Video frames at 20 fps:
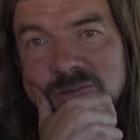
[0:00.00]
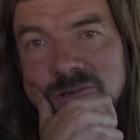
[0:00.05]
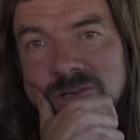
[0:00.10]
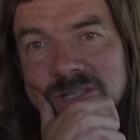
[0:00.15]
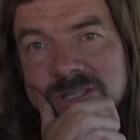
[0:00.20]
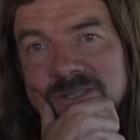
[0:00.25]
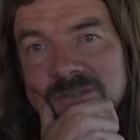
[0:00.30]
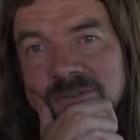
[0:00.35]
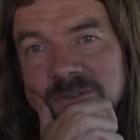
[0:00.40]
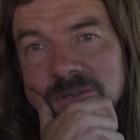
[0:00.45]

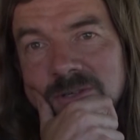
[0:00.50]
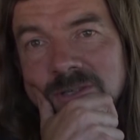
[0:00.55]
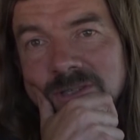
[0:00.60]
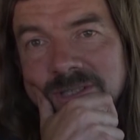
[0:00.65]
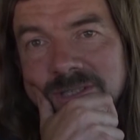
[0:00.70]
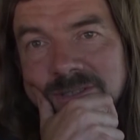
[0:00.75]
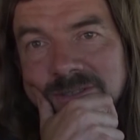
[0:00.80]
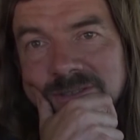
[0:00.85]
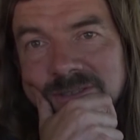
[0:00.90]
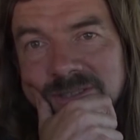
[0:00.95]
trees
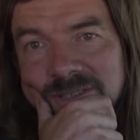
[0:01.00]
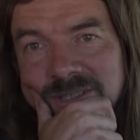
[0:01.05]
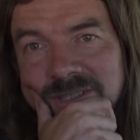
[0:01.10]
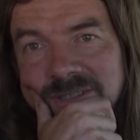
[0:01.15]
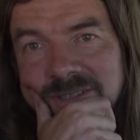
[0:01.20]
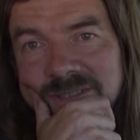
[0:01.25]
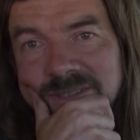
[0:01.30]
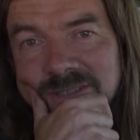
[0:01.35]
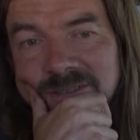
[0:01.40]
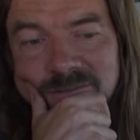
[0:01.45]
falling
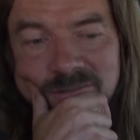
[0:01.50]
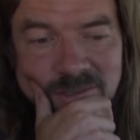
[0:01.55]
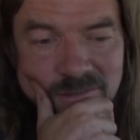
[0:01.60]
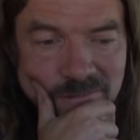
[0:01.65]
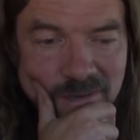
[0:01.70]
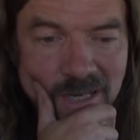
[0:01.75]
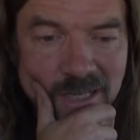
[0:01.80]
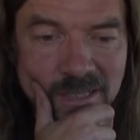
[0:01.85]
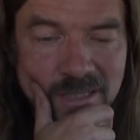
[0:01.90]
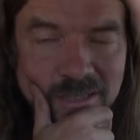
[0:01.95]
underneath you
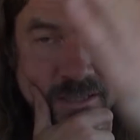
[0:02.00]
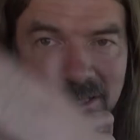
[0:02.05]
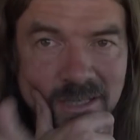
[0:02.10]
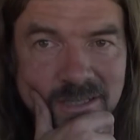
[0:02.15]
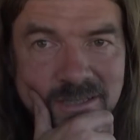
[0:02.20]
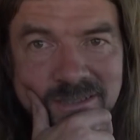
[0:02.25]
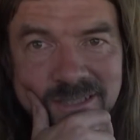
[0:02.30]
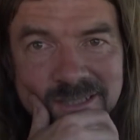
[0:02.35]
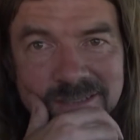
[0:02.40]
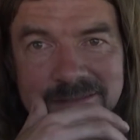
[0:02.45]
directly,
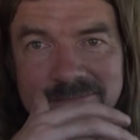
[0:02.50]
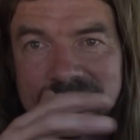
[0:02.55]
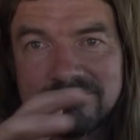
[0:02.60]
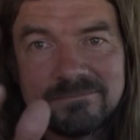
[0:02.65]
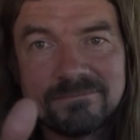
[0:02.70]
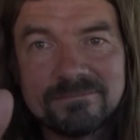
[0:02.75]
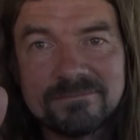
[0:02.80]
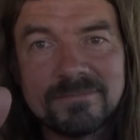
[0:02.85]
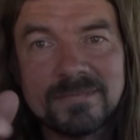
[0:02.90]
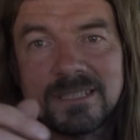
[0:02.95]

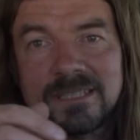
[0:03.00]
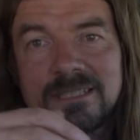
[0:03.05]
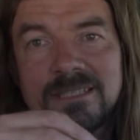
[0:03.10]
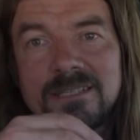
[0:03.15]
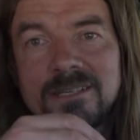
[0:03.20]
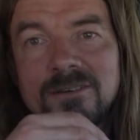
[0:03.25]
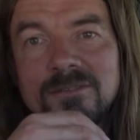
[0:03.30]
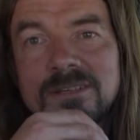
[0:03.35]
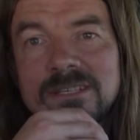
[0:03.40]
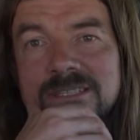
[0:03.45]

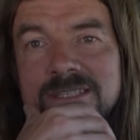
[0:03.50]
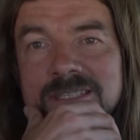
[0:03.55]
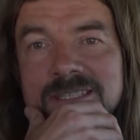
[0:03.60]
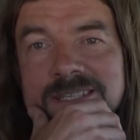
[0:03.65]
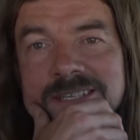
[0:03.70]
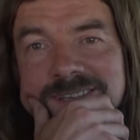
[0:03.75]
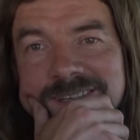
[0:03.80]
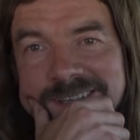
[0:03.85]
you know, it's